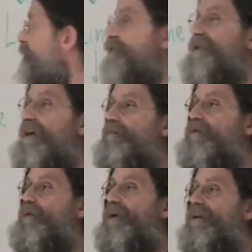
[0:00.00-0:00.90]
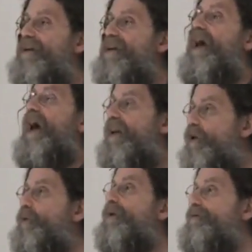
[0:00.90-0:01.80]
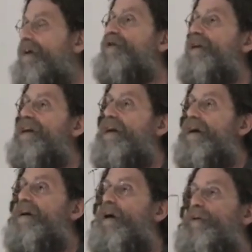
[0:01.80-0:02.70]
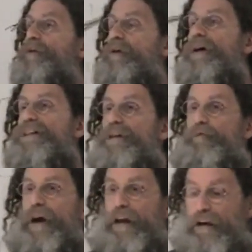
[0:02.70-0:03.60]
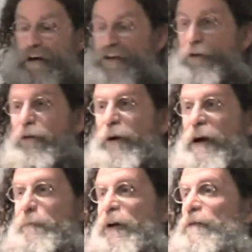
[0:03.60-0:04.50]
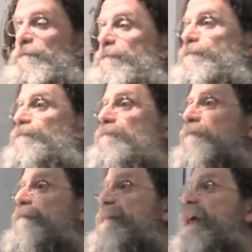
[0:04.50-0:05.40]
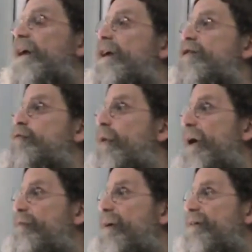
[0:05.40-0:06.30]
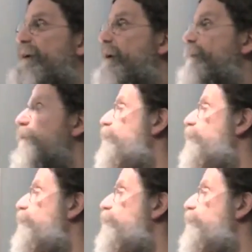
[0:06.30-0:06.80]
was just keep doing this, and you would eventually get neurons that recognized your grandmother. So right around the time that